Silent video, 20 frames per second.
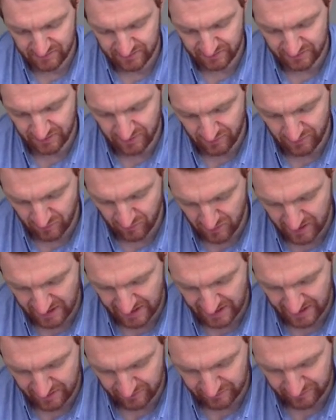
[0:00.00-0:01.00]
So you work
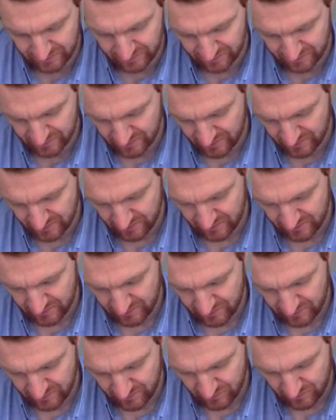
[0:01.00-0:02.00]
out
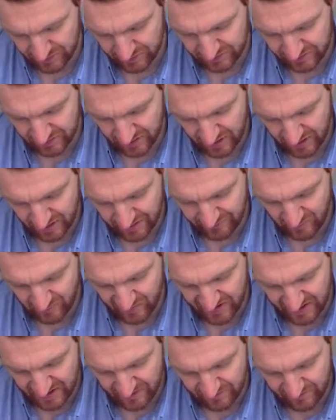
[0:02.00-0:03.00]
what's the curvy
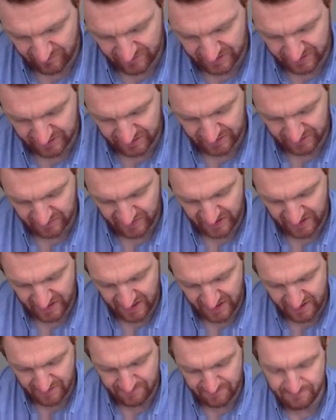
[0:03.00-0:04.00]
bit, which is this bit
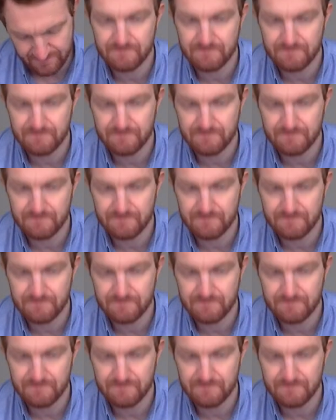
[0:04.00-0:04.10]
here,